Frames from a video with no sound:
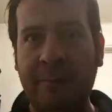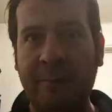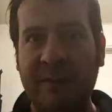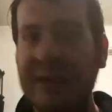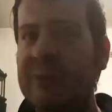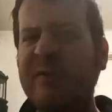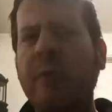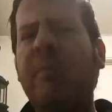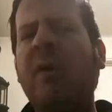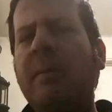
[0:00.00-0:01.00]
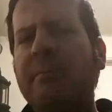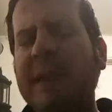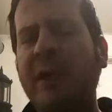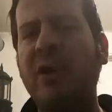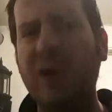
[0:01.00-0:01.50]
This was her
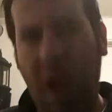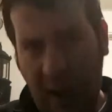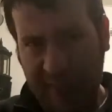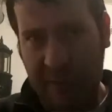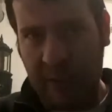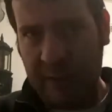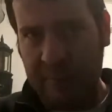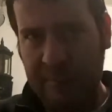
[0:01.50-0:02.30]
premiere novel.